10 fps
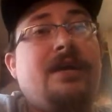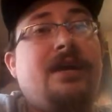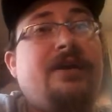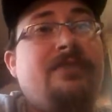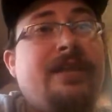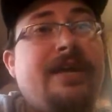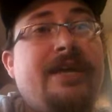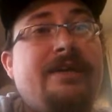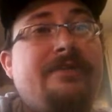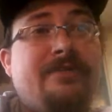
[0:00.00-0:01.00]

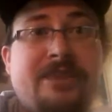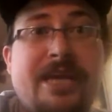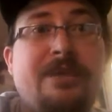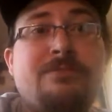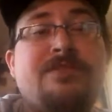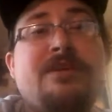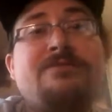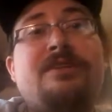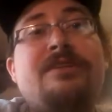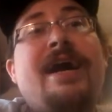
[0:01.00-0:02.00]
They themselves
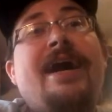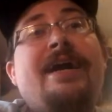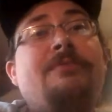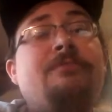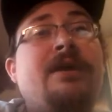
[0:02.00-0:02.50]
deny it,